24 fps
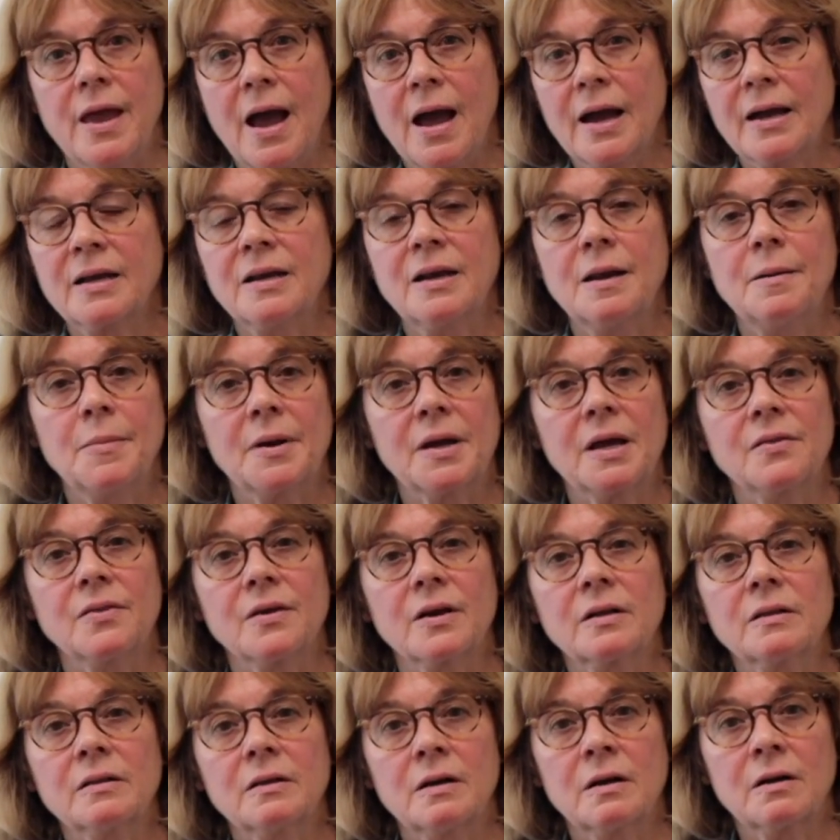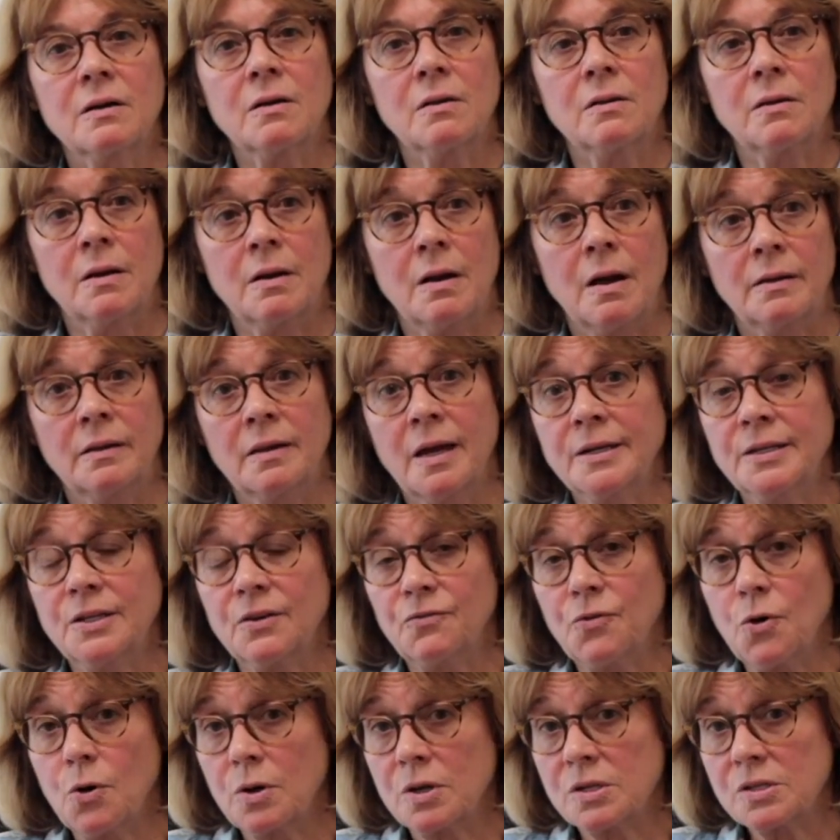academic and the clinical, and I'd like to
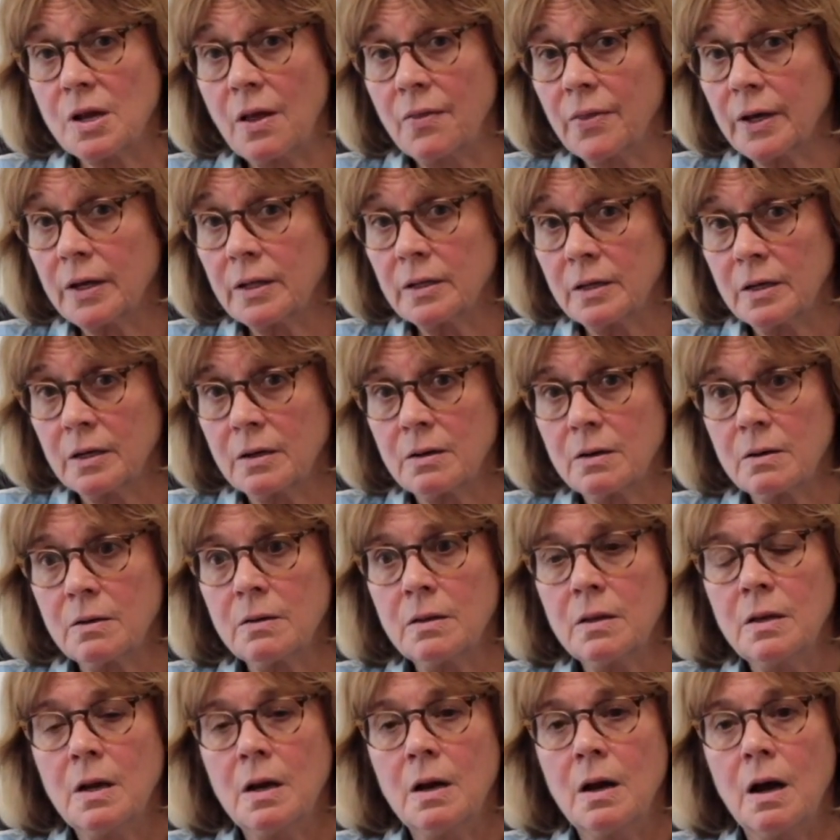focus on the clinical.